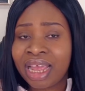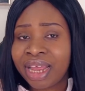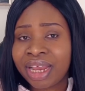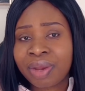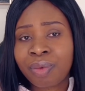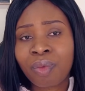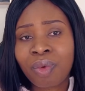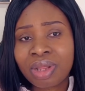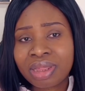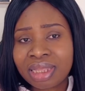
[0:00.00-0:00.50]

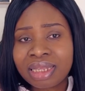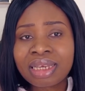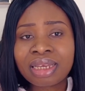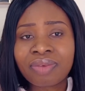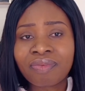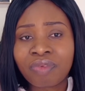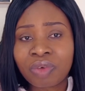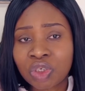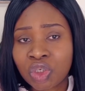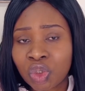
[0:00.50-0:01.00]
One thing
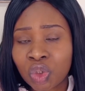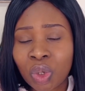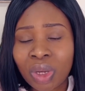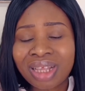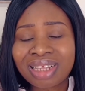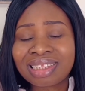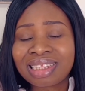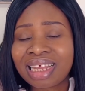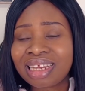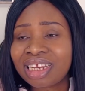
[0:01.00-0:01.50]
for sure
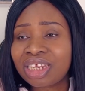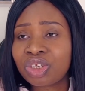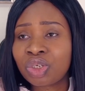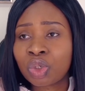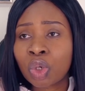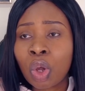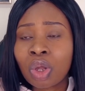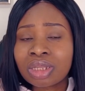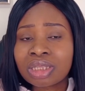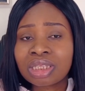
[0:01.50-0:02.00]
is that they
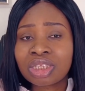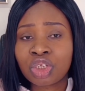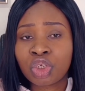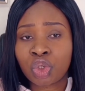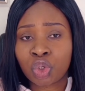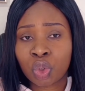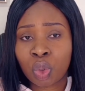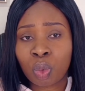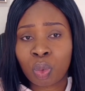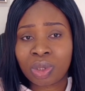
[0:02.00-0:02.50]
don't
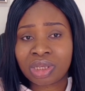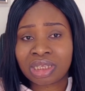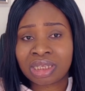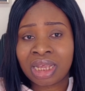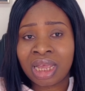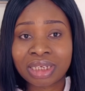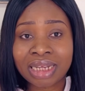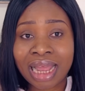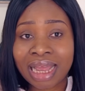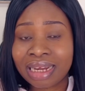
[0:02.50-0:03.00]
joke with
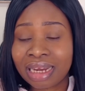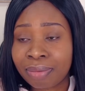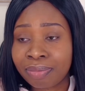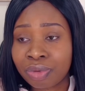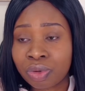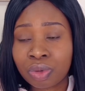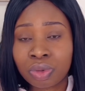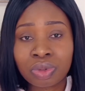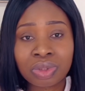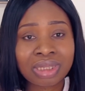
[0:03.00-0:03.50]
child
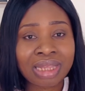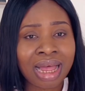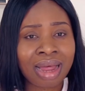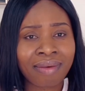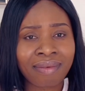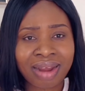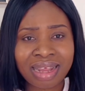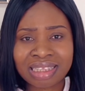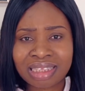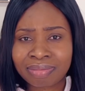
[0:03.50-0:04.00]
abuse,
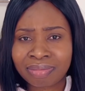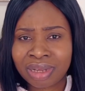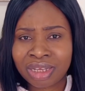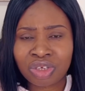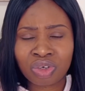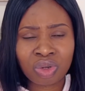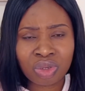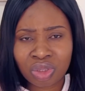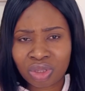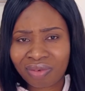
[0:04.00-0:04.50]
harassment, you
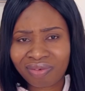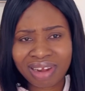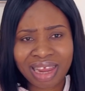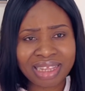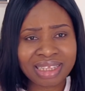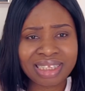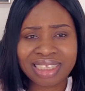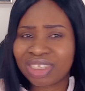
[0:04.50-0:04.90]
know, stuff like this.